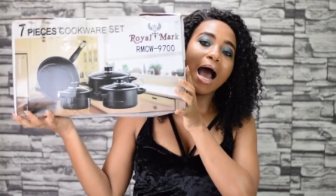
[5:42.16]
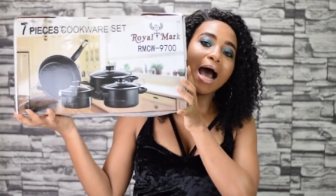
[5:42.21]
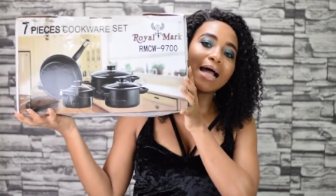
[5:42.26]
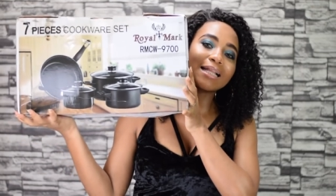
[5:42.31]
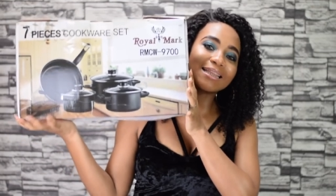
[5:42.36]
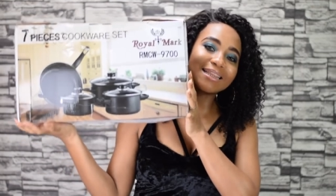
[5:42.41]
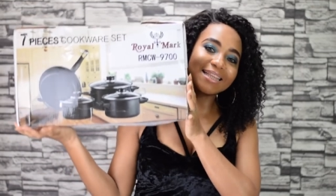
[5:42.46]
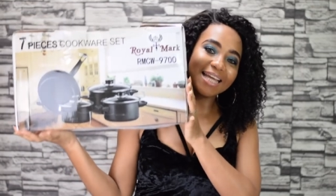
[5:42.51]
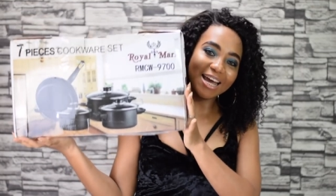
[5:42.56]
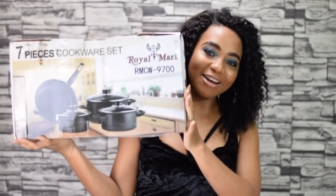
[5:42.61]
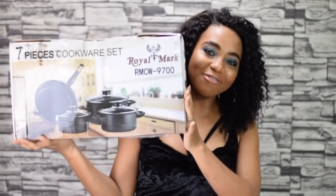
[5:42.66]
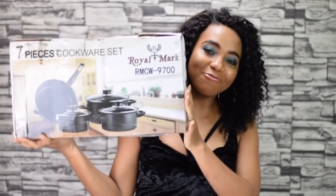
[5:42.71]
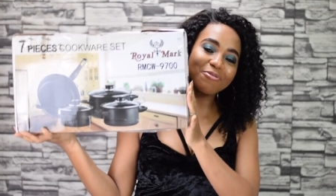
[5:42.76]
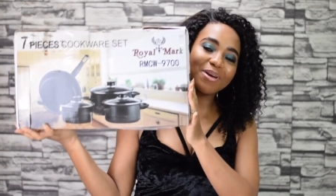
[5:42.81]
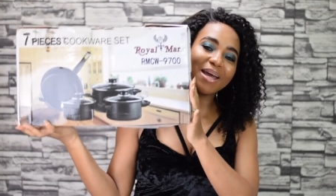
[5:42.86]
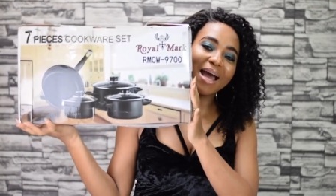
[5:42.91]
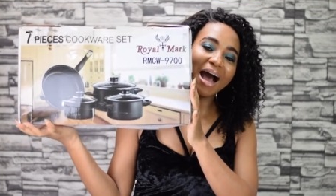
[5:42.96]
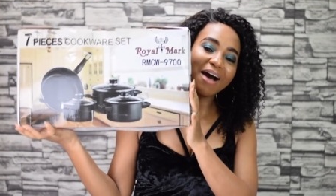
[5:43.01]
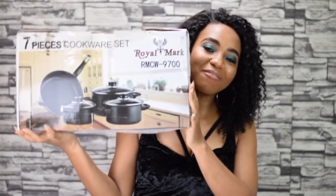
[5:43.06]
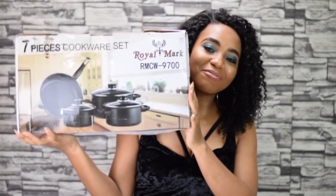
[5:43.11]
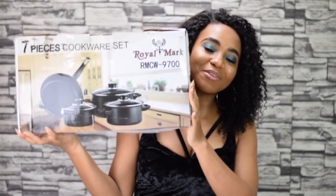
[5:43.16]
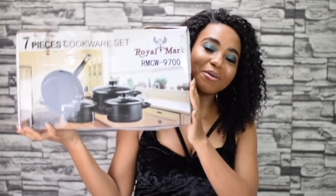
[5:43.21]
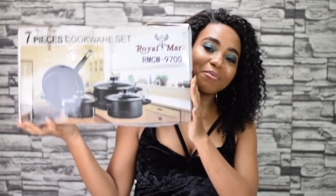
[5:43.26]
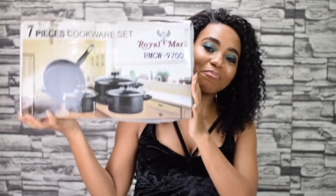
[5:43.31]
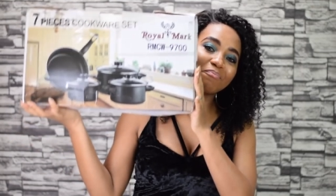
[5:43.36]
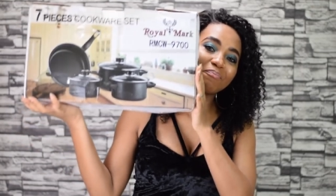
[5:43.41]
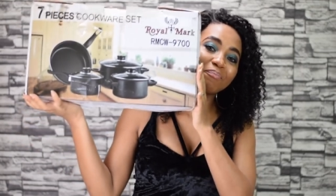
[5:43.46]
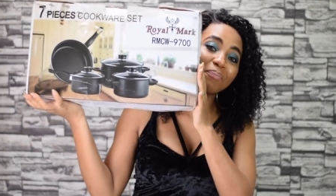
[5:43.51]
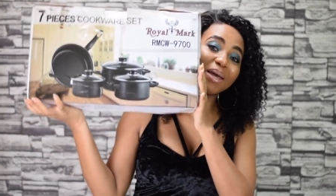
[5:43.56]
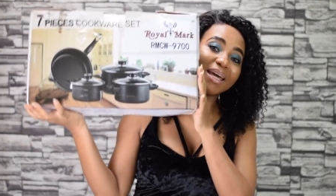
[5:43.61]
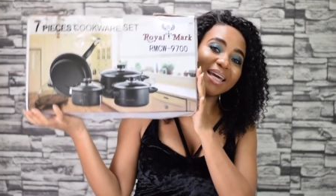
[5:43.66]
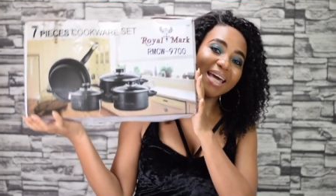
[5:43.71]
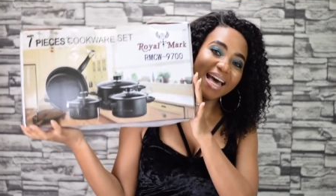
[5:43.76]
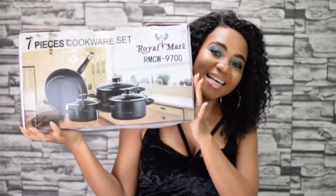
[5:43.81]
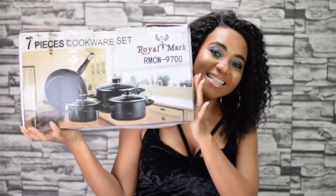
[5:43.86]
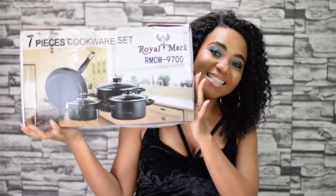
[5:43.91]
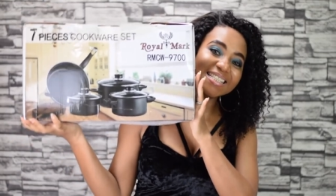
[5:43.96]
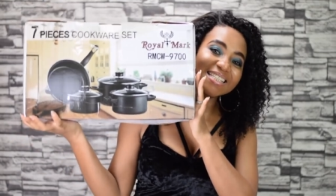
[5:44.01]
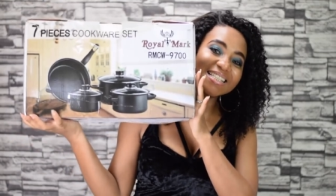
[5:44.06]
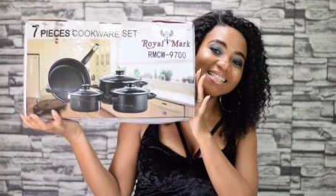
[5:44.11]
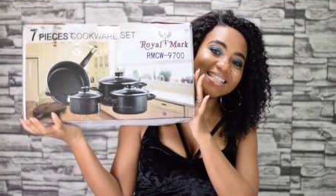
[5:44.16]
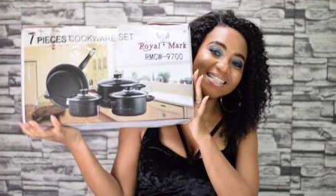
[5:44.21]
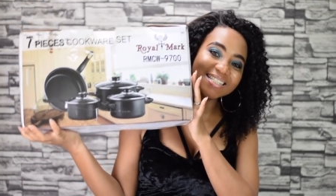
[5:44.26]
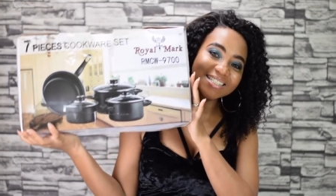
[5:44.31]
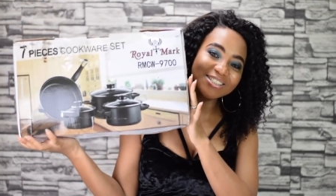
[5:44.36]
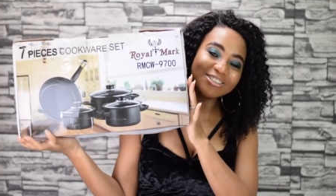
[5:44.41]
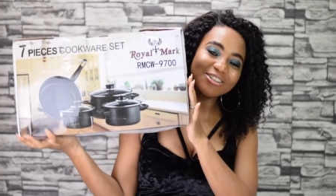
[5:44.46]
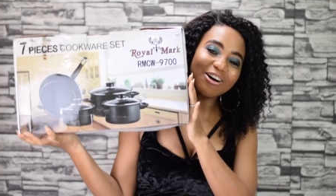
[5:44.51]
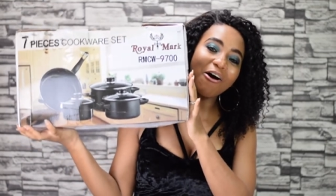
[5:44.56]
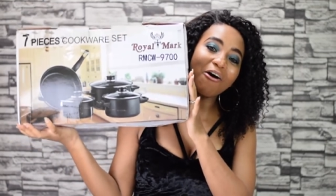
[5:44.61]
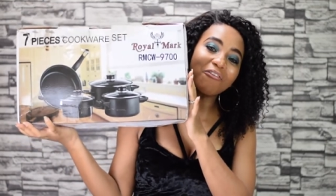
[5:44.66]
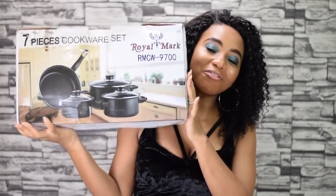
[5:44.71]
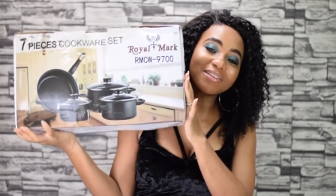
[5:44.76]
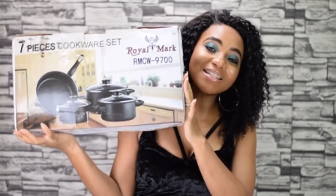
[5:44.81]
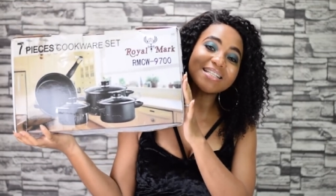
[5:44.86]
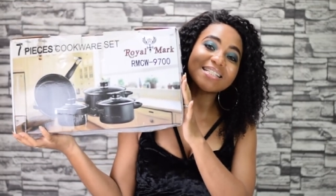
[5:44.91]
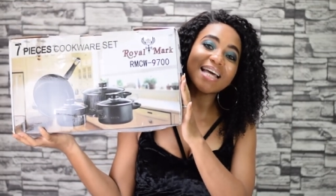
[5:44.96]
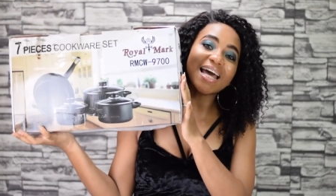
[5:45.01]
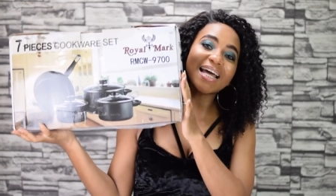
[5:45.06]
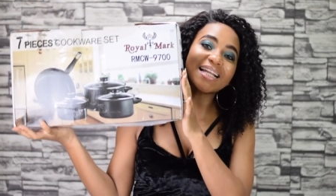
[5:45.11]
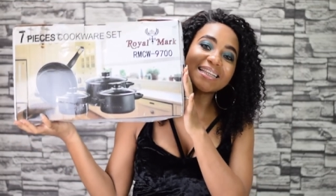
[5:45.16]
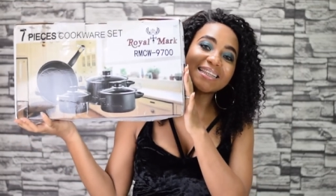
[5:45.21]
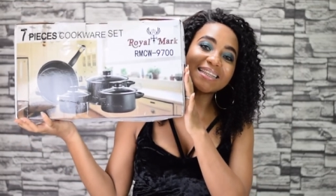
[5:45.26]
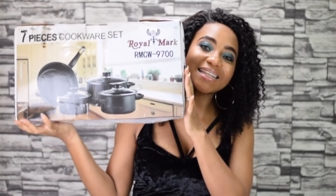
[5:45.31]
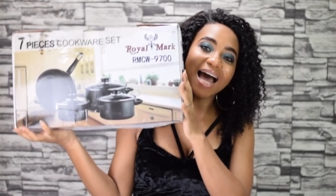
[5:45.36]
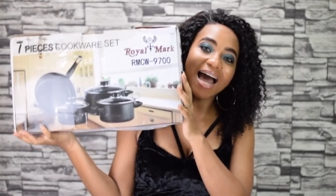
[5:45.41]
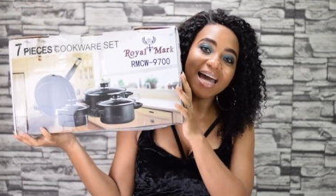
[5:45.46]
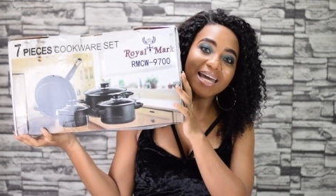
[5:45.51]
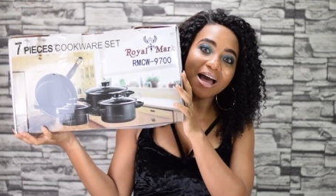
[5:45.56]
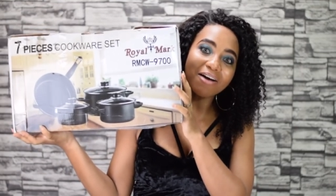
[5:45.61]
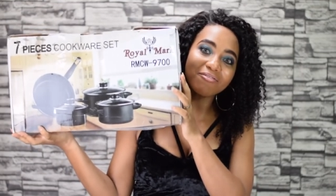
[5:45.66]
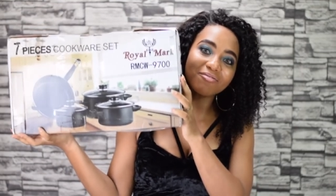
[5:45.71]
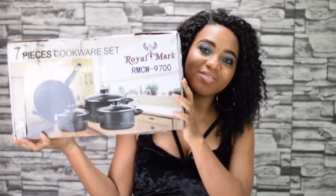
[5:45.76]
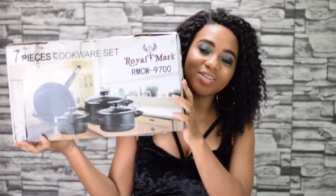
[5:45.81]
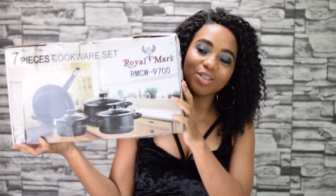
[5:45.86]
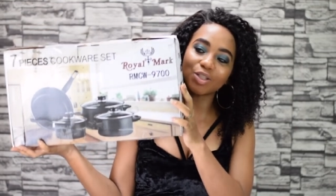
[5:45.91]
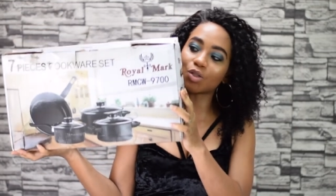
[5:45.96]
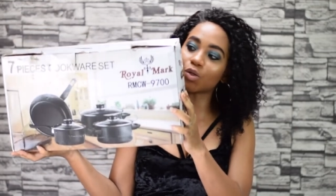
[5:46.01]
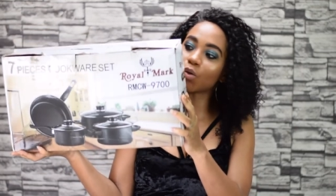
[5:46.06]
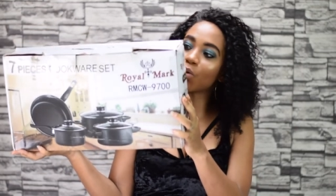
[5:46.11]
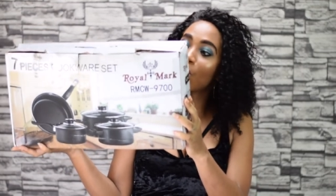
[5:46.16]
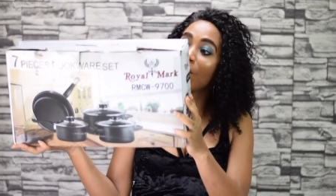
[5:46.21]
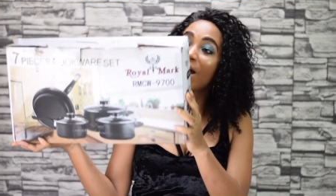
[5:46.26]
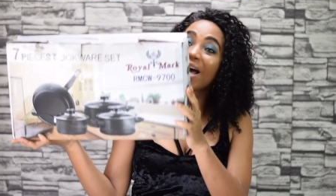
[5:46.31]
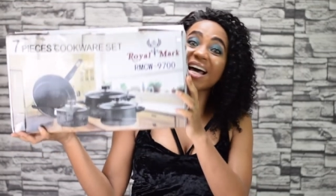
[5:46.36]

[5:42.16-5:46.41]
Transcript: And then we have the biggest steal of this entire video.